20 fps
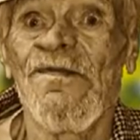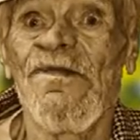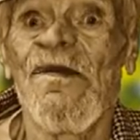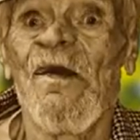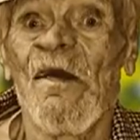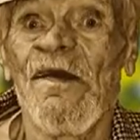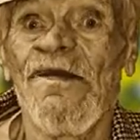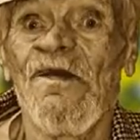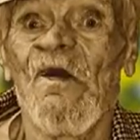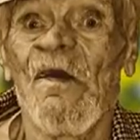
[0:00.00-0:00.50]

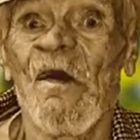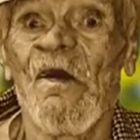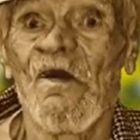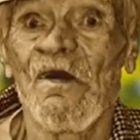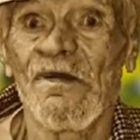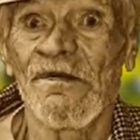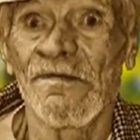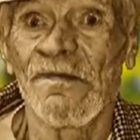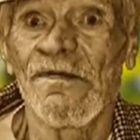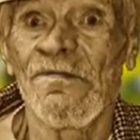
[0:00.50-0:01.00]

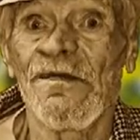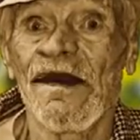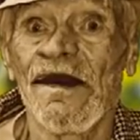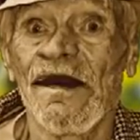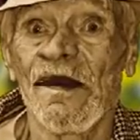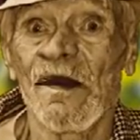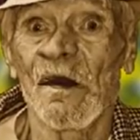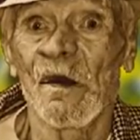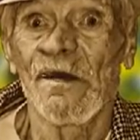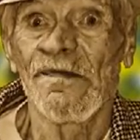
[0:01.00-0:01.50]
Texas, New
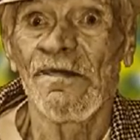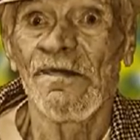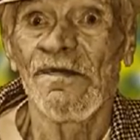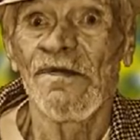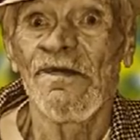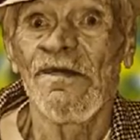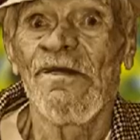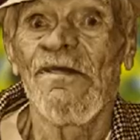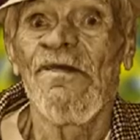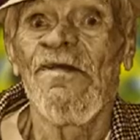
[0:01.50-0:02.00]
York,
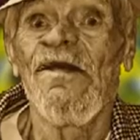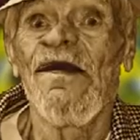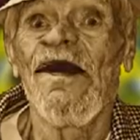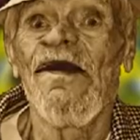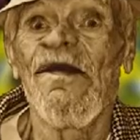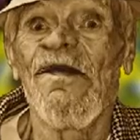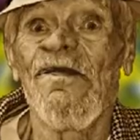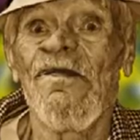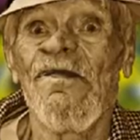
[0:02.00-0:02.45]
maybe,